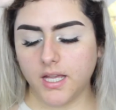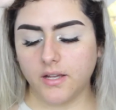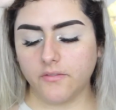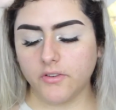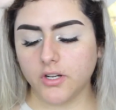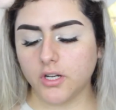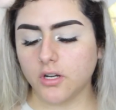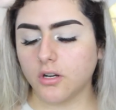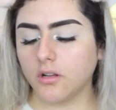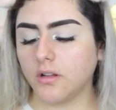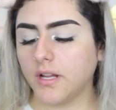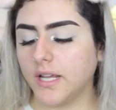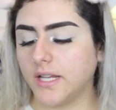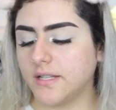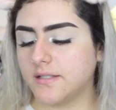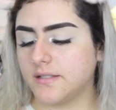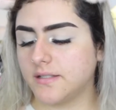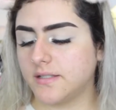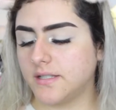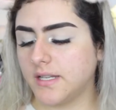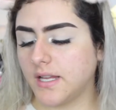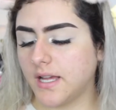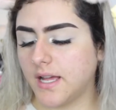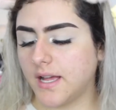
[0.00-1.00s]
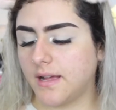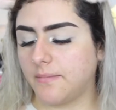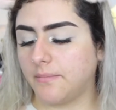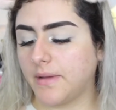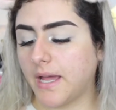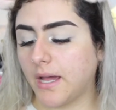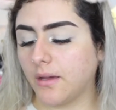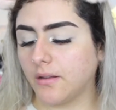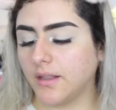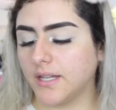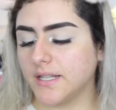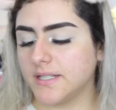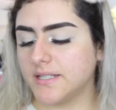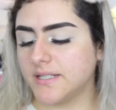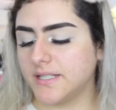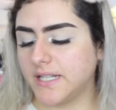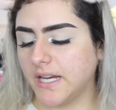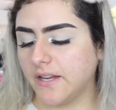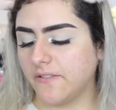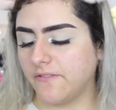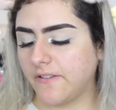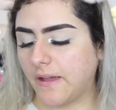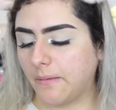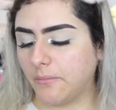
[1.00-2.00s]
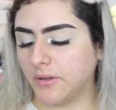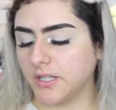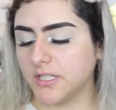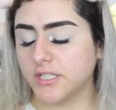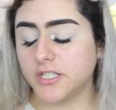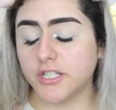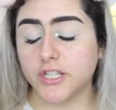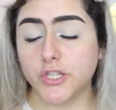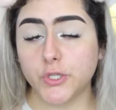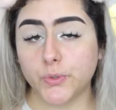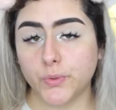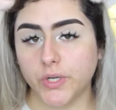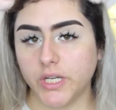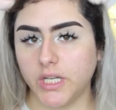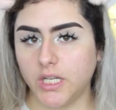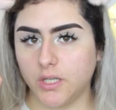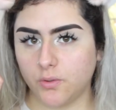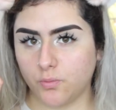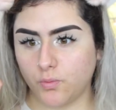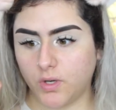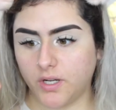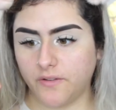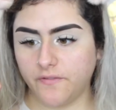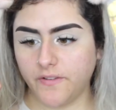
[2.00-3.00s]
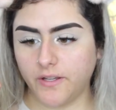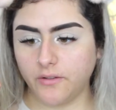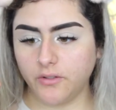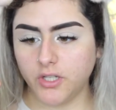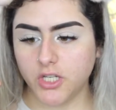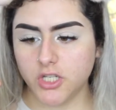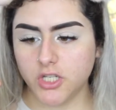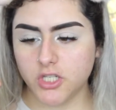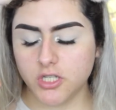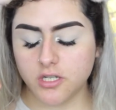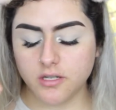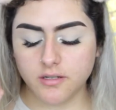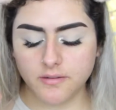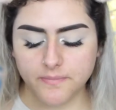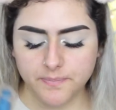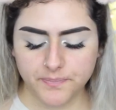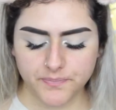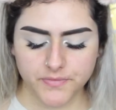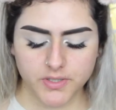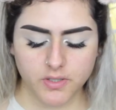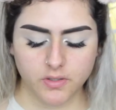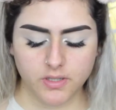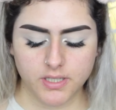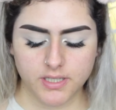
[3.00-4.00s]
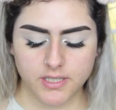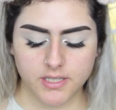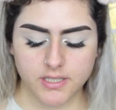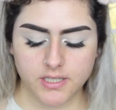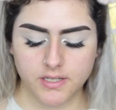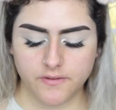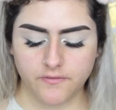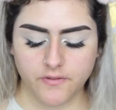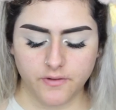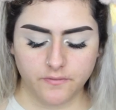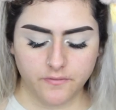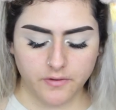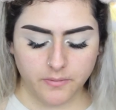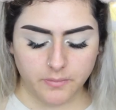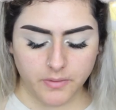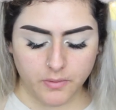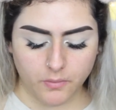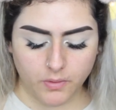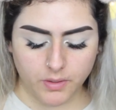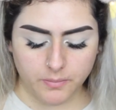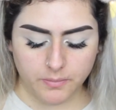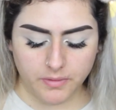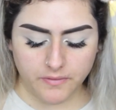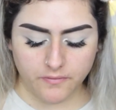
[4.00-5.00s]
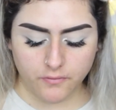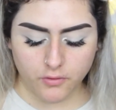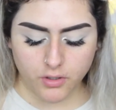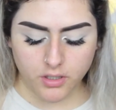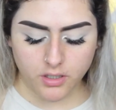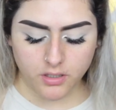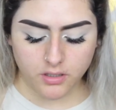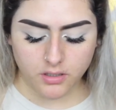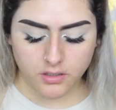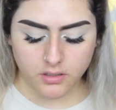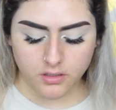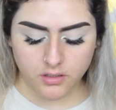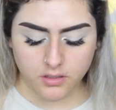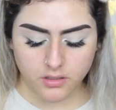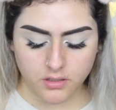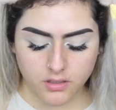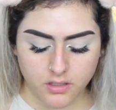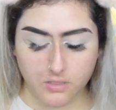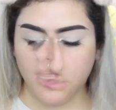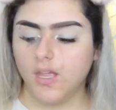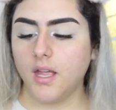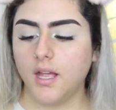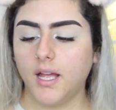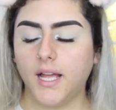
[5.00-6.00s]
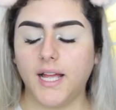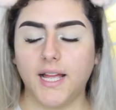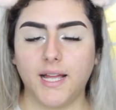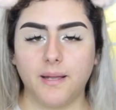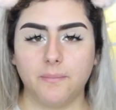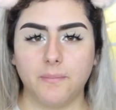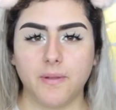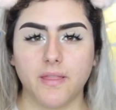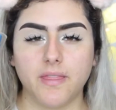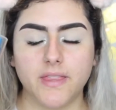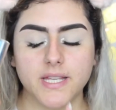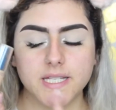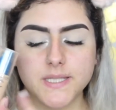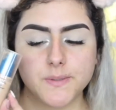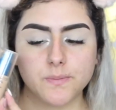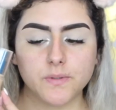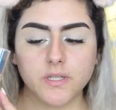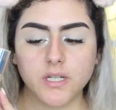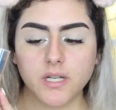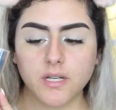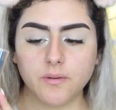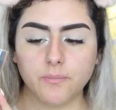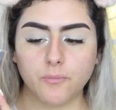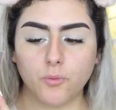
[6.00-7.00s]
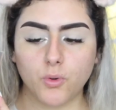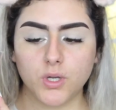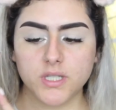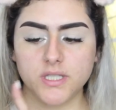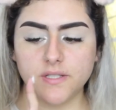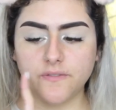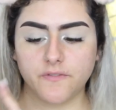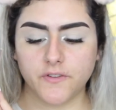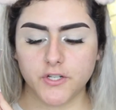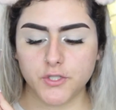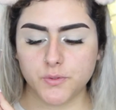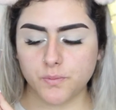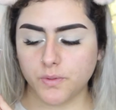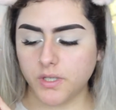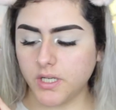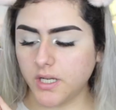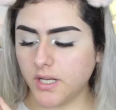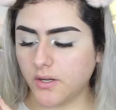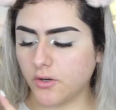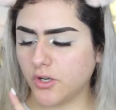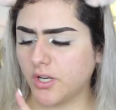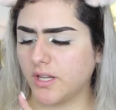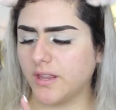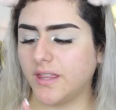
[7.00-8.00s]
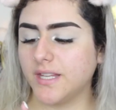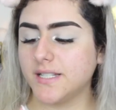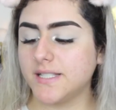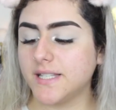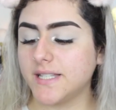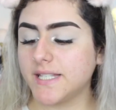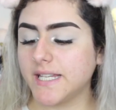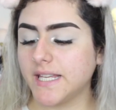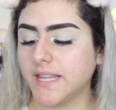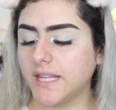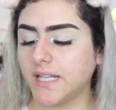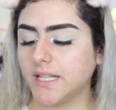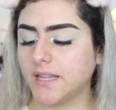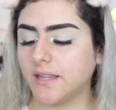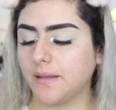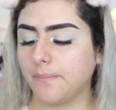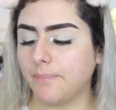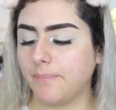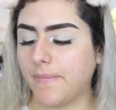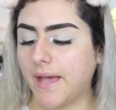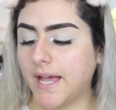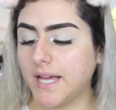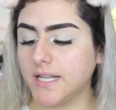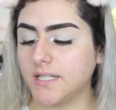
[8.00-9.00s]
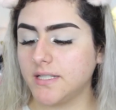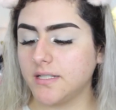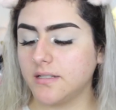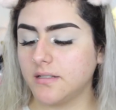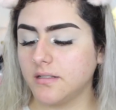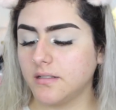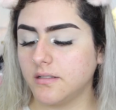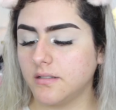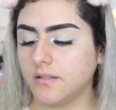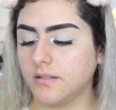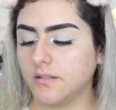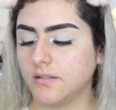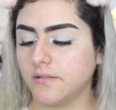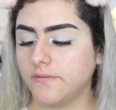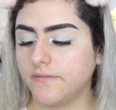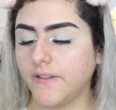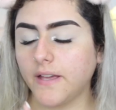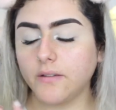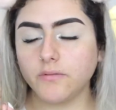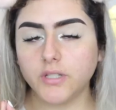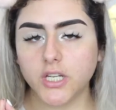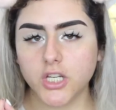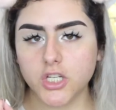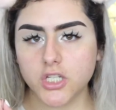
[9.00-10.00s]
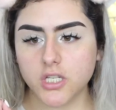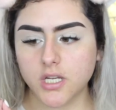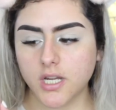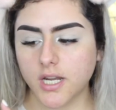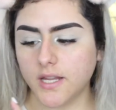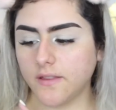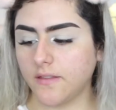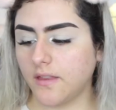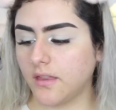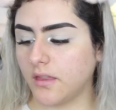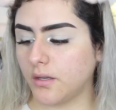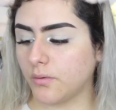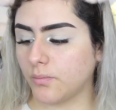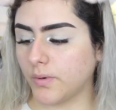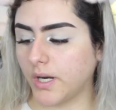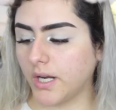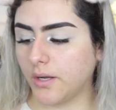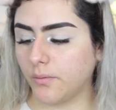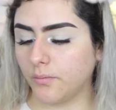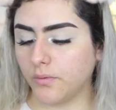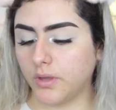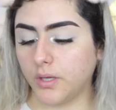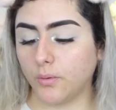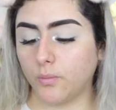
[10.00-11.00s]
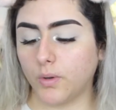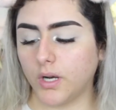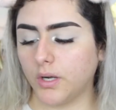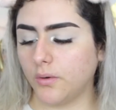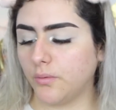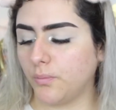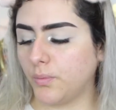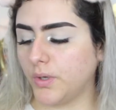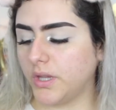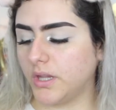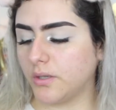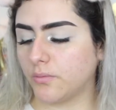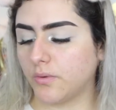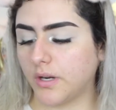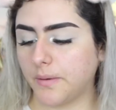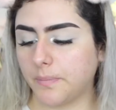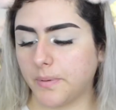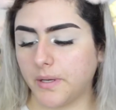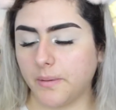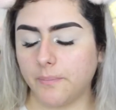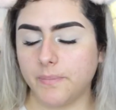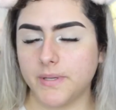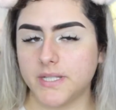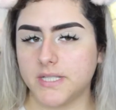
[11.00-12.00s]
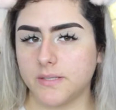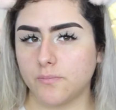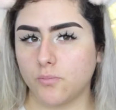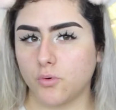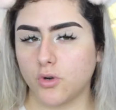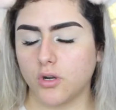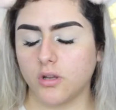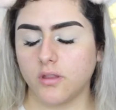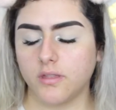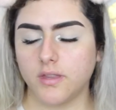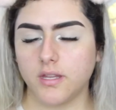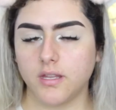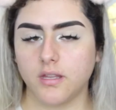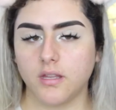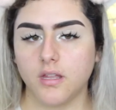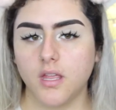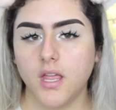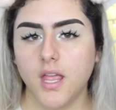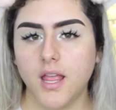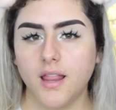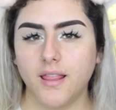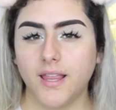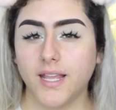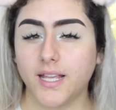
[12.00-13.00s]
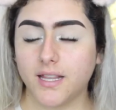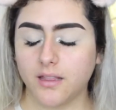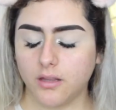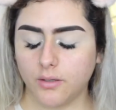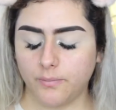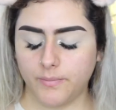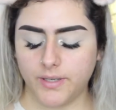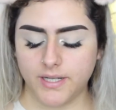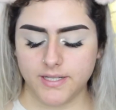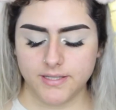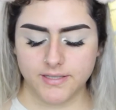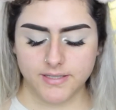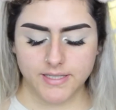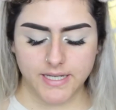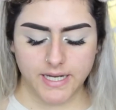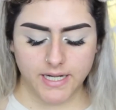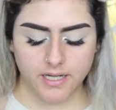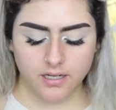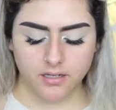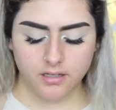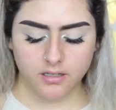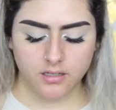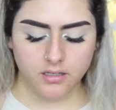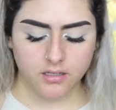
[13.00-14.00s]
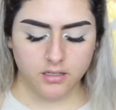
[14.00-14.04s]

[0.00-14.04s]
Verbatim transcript: CoverGirl is um, Outlast Stay Fabulous 3-in-1 foundation. So this is different from the one before. Um, this one was the first one, or this is I think the matte foundation, and then the red, the one with the red pump is more on the like luminous side.